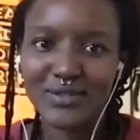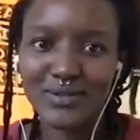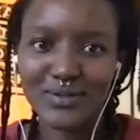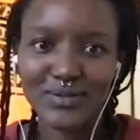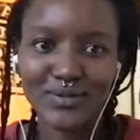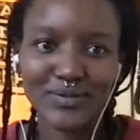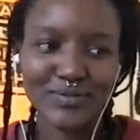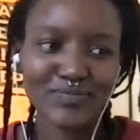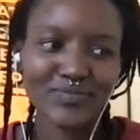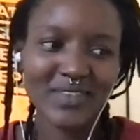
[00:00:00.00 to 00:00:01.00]

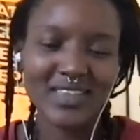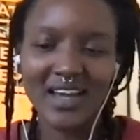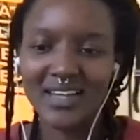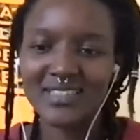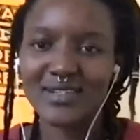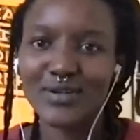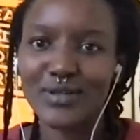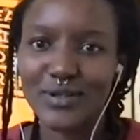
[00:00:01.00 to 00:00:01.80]
to the article,